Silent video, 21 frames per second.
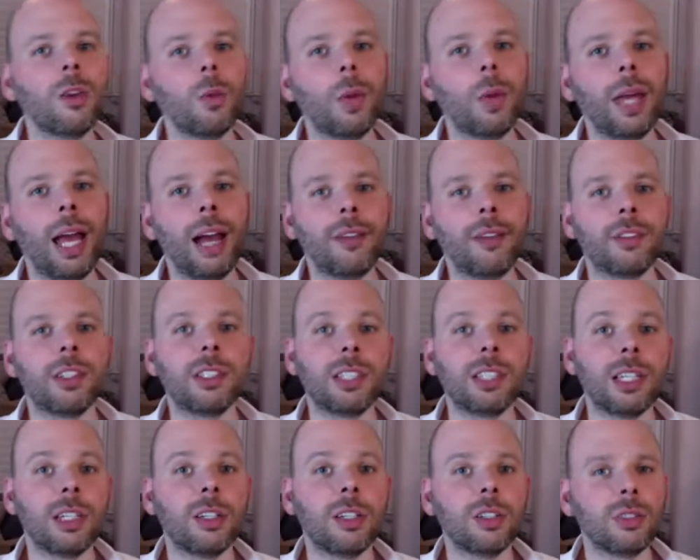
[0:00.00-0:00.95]
that we have to
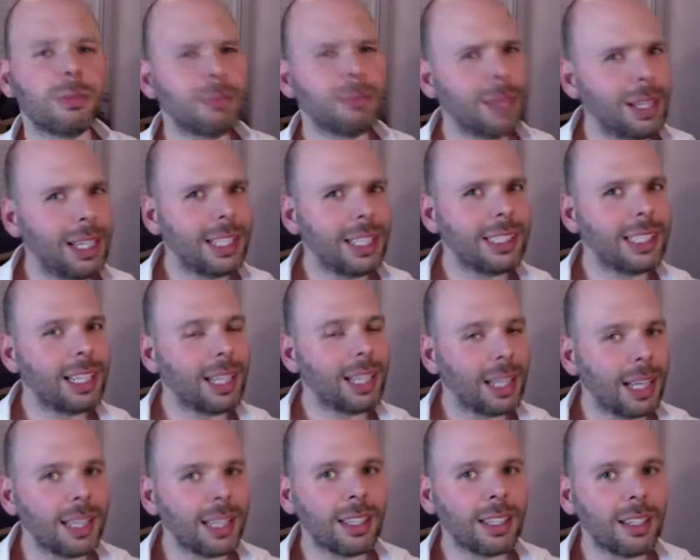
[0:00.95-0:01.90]
see. Because at least in
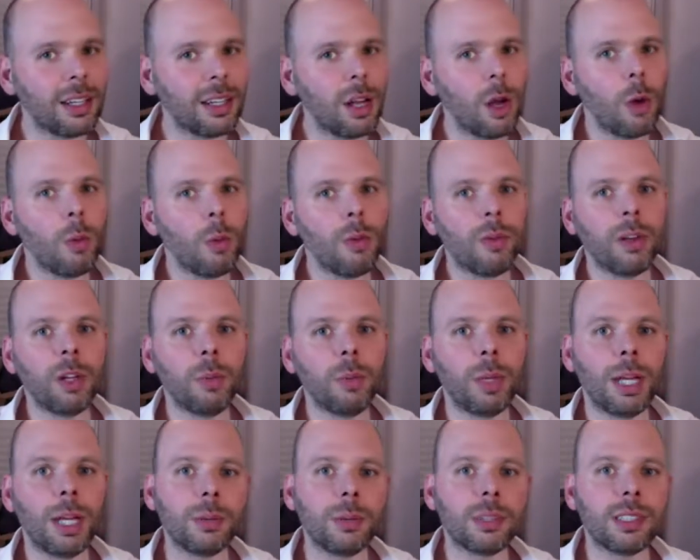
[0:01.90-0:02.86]
London, we've only
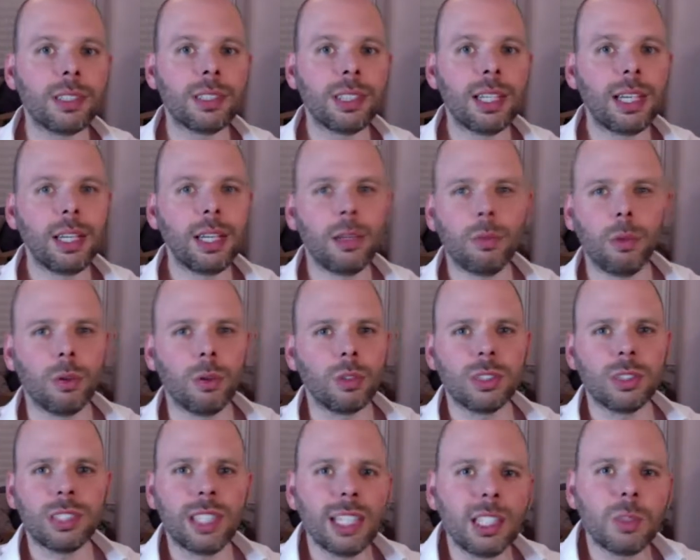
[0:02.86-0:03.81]
been able to see, what,
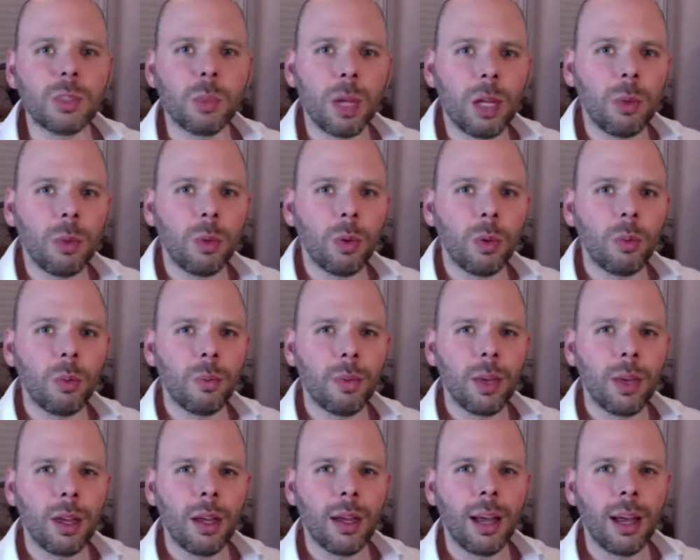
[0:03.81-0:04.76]
6 people?
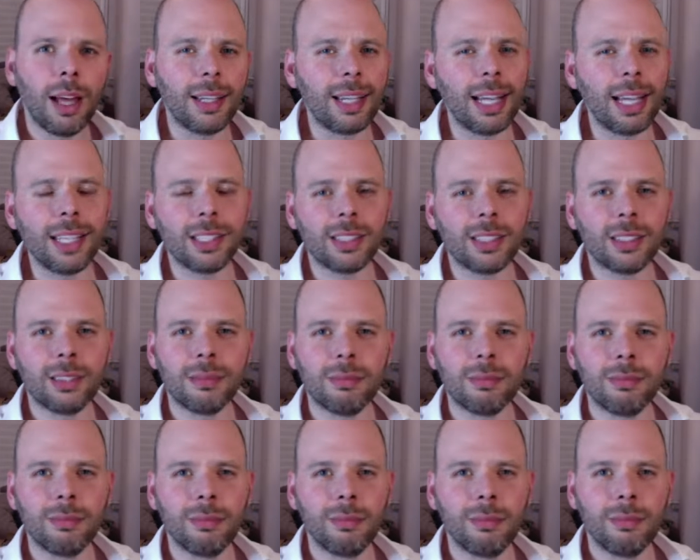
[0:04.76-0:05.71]
And that's,
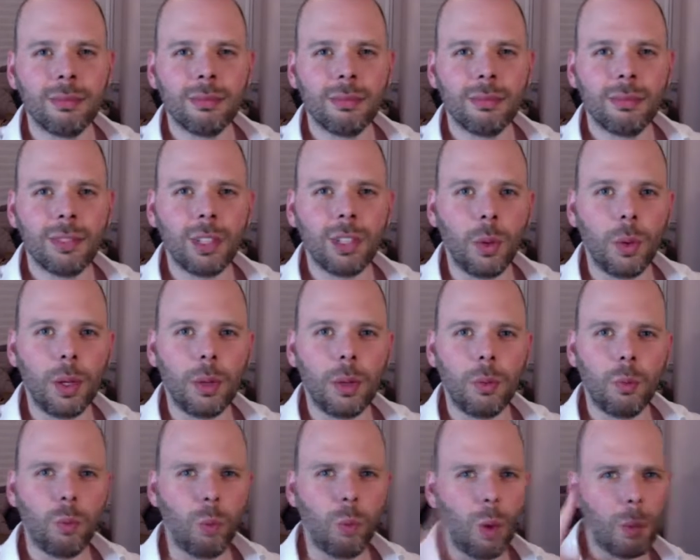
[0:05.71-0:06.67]

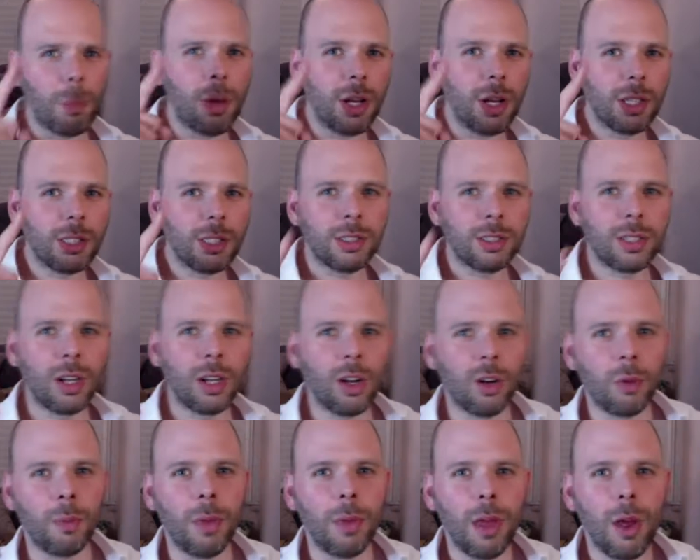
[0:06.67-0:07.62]
in one person's
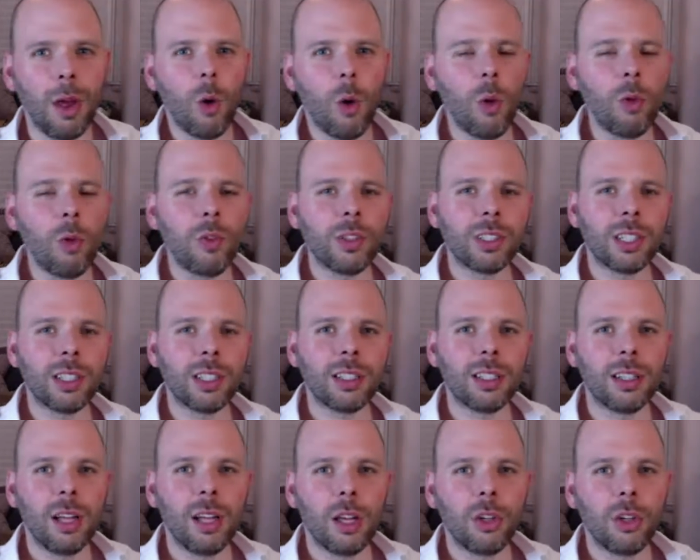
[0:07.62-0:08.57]
home. All of a
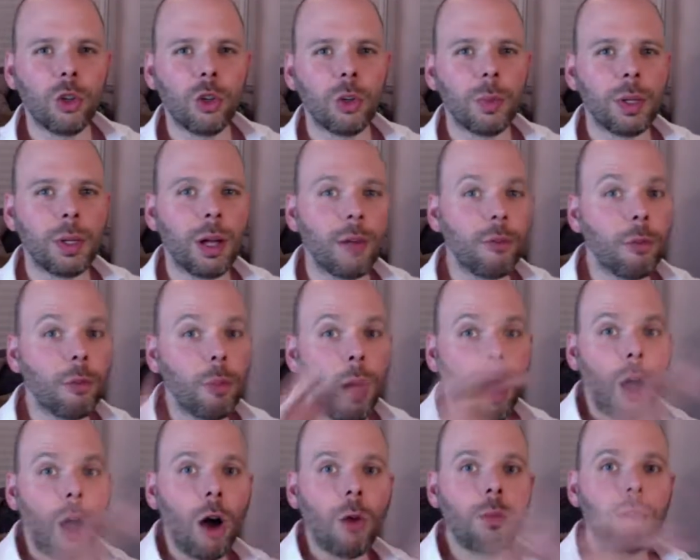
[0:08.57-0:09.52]
sudden, you're going to be going
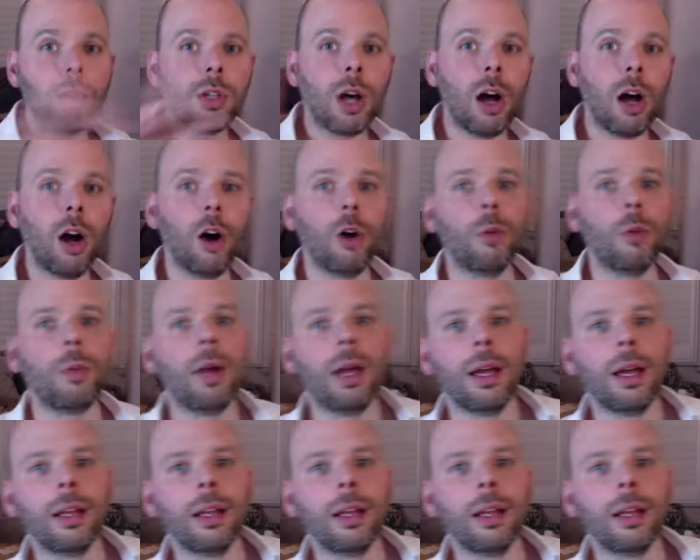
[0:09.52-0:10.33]
from home to home,